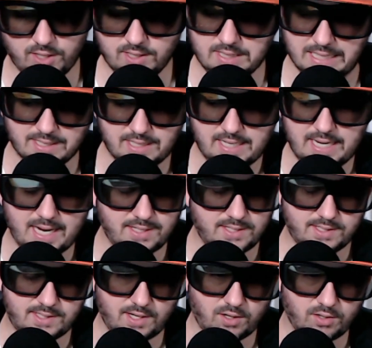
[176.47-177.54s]
it doesn't
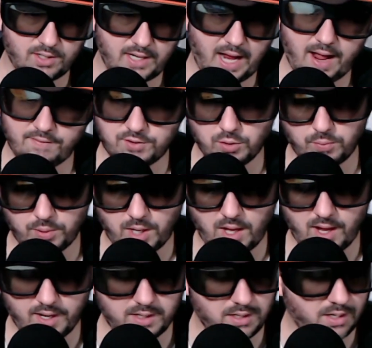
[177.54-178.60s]
necessarily have to
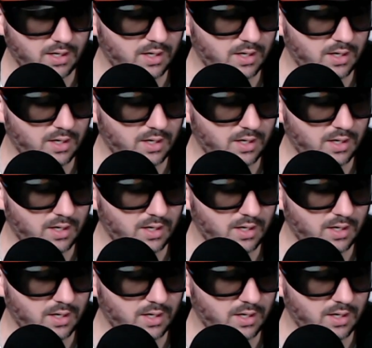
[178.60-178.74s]
apply